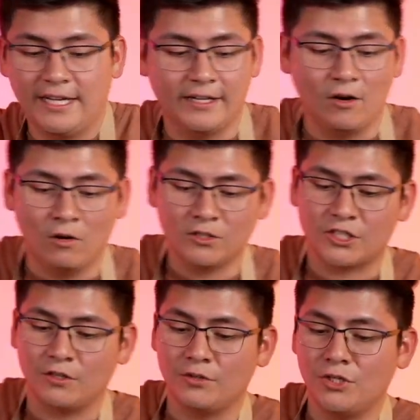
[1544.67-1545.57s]
And
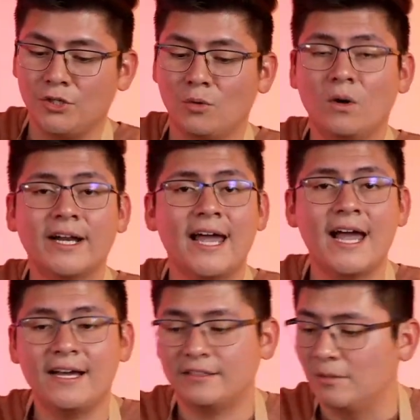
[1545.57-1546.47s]
also, you don't want to
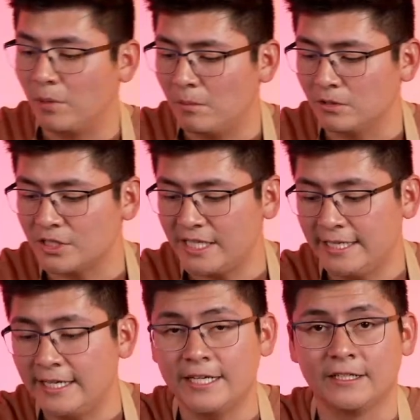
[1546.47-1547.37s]
add the bubbles
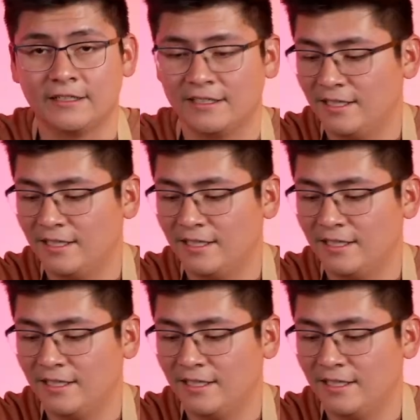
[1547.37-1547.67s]
in here